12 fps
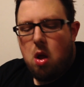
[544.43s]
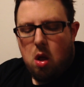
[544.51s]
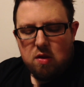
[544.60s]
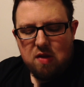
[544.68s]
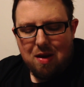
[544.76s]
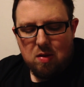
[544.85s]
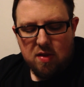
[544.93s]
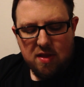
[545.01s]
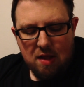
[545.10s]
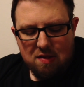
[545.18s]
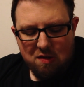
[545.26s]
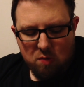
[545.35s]
So I don't think
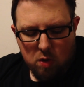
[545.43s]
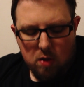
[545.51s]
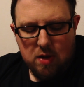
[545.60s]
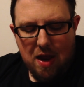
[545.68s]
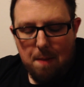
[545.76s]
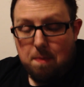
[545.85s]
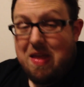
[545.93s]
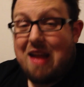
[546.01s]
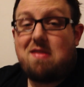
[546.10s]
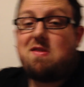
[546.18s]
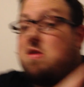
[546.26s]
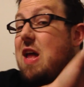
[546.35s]
that's his real name.
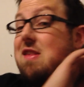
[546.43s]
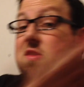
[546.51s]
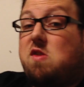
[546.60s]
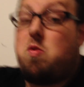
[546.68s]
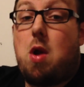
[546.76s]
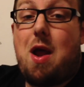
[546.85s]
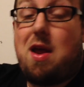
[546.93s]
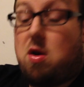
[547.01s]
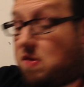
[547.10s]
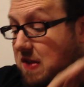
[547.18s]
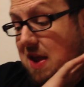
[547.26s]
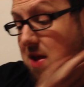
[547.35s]
That's that's just what I
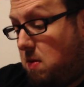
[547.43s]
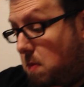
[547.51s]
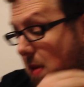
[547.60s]
understand.